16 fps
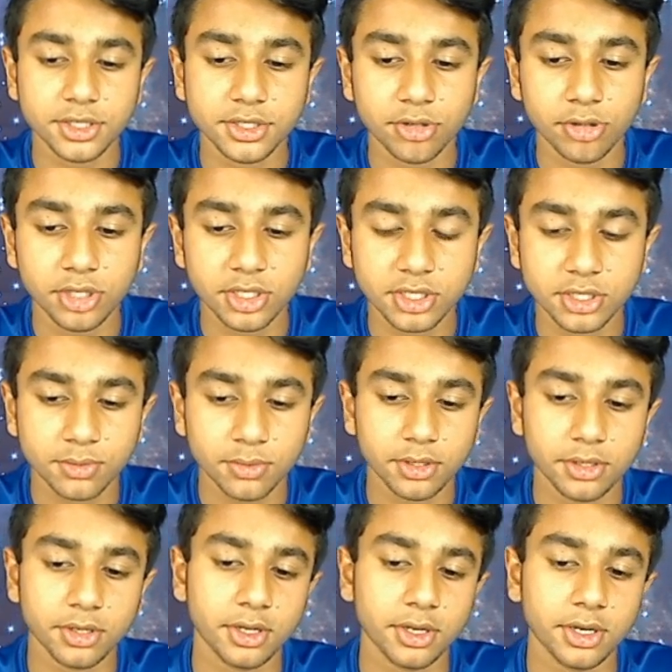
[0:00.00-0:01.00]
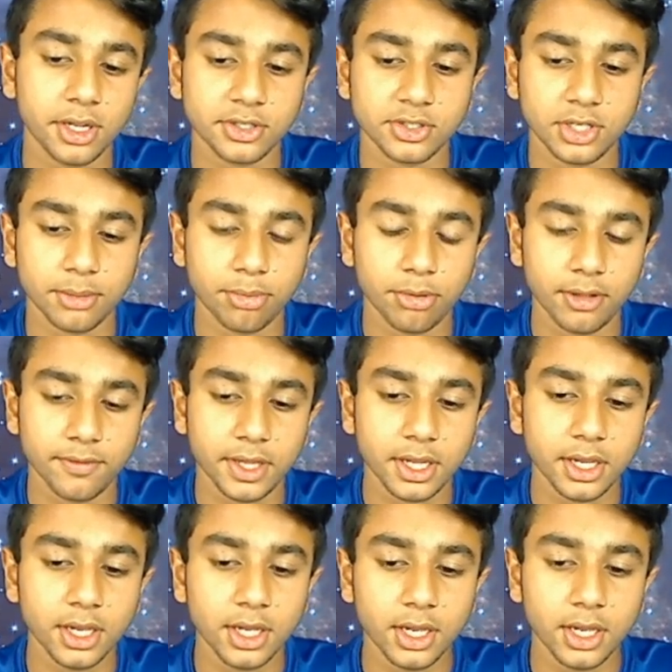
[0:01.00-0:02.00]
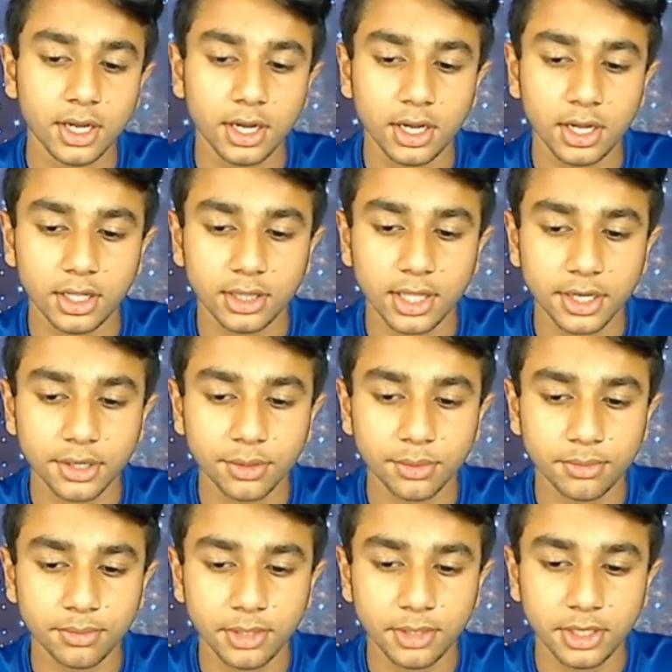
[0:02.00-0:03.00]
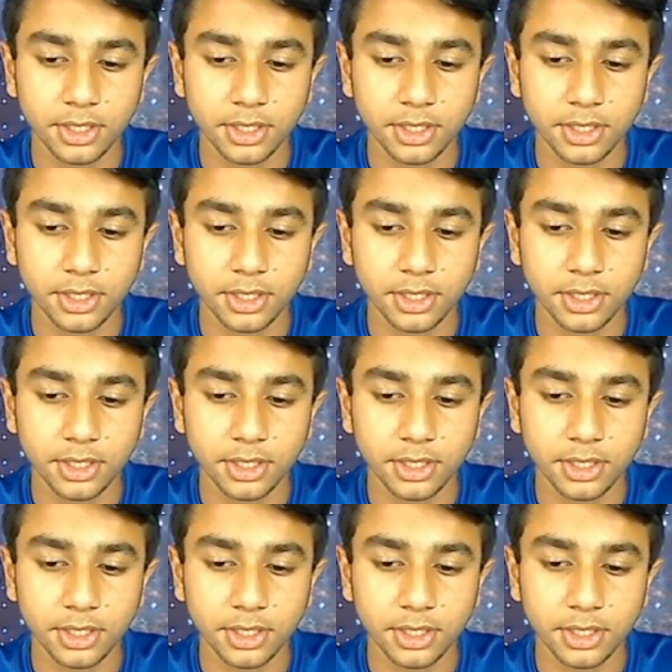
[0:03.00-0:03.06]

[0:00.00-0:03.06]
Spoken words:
So this is what an example of a leg would be.